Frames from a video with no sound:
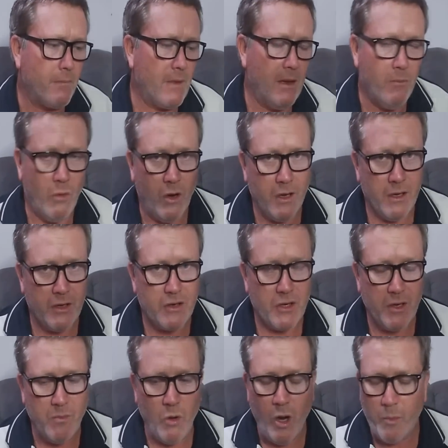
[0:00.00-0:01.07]
in my
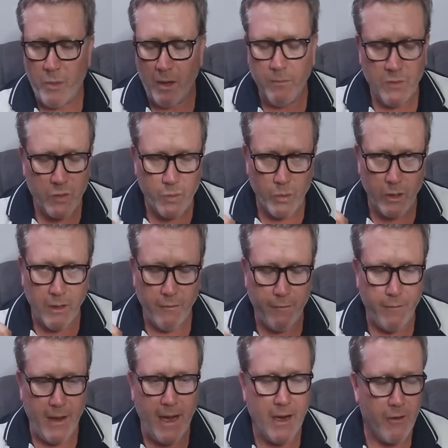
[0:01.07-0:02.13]
issue, my problems were
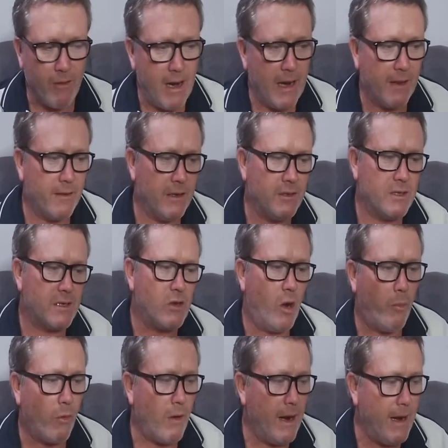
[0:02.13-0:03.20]
far greater than just
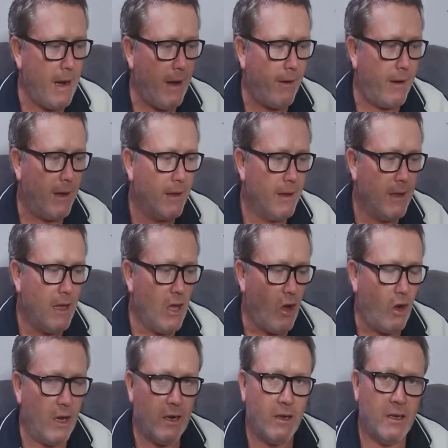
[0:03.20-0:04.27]
operator error.
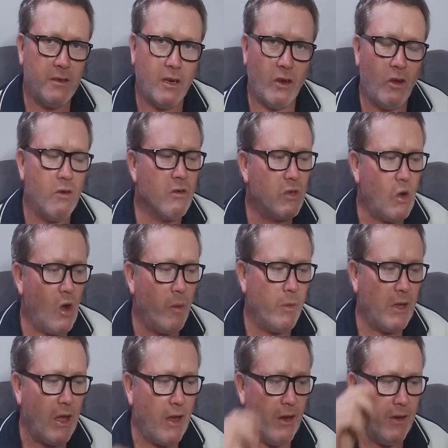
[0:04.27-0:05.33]
I learned a long time
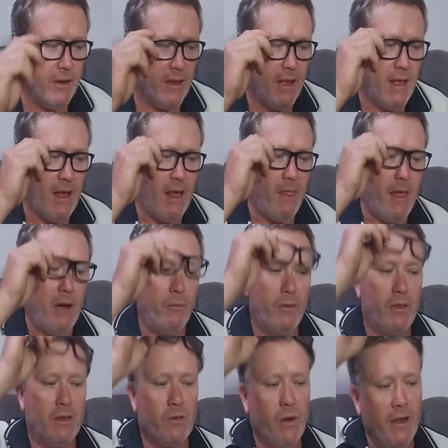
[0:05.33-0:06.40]
ago that with
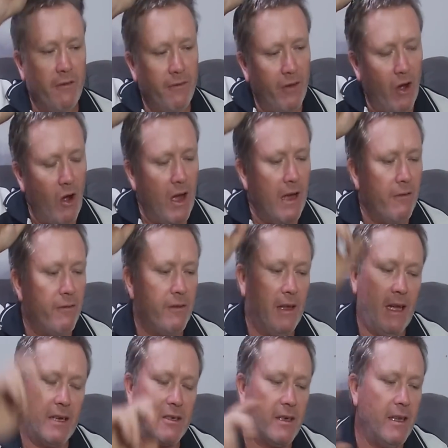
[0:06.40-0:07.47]
the 25,
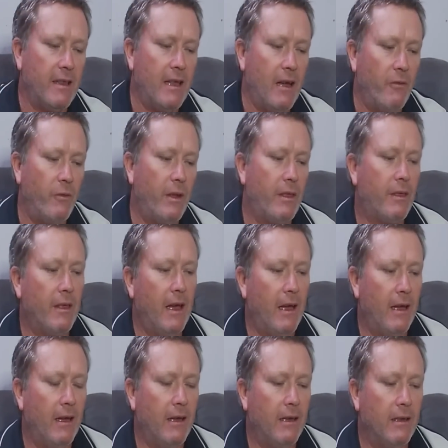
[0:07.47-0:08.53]
actually, that
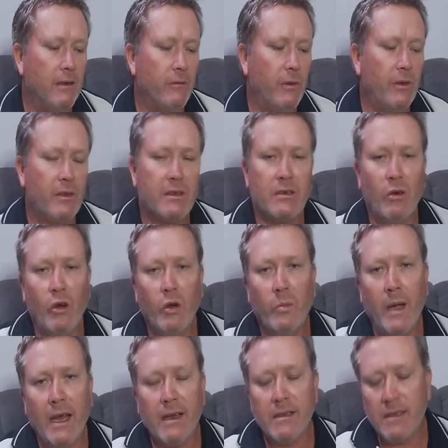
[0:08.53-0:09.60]
with soil
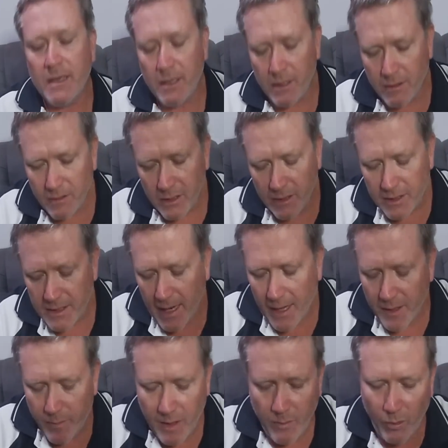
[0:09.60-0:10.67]
balancing, you start
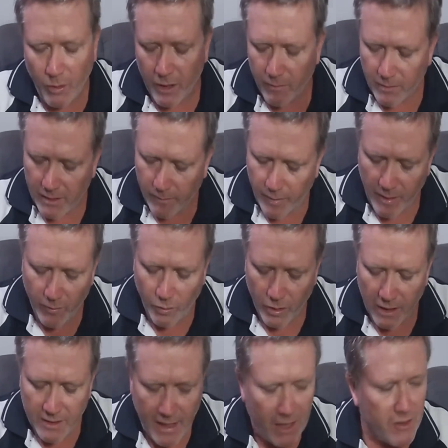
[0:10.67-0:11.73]
the pin pointer with the pin
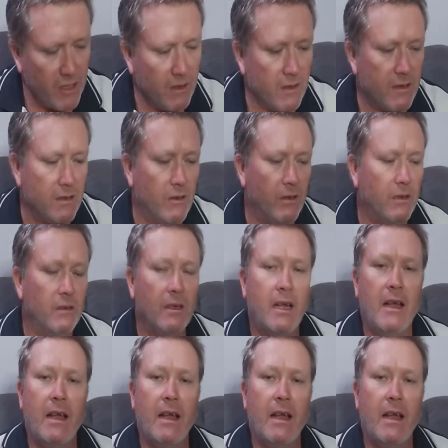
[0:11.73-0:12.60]
pointer touching the soil